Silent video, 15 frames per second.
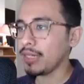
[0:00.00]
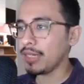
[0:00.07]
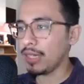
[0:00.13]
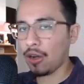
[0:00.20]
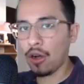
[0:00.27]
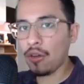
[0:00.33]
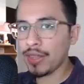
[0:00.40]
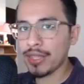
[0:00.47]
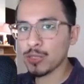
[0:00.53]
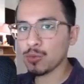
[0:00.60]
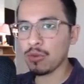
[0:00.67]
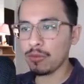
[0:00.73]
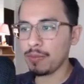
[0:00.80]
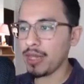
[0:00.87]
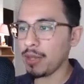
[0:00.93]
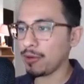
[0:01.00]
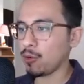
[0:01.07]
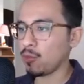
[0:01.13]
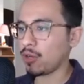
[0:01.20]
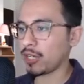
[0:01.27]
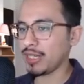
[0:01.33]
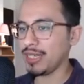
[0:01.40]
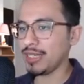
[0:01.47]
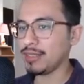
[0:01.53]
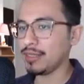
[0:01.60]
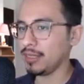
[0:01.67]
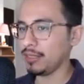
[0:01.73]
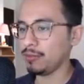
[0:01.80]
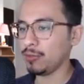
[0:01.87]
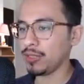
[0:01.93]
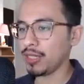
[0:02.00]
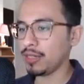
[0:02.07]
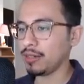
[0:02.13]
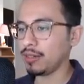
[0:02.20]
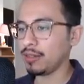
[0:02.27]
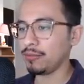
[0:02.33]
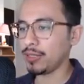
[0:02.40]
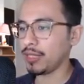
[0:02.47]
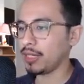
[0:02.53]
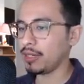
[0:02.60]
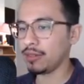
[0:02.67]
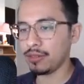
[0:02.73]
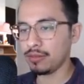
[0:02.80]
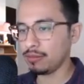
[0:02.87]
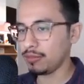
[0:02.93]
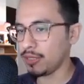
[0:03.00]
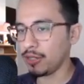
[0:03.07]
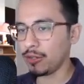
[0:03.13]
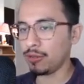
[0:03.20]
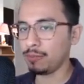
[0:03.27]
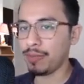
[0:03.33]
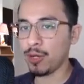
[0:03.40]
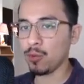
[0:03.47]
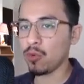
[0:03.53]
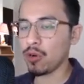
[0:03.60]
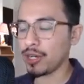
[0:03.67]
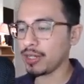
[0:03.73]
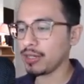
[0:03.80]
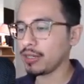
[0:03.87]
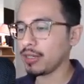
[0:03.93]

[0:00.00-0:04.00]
All this will be able to work easily within, within you know, Bitwarden.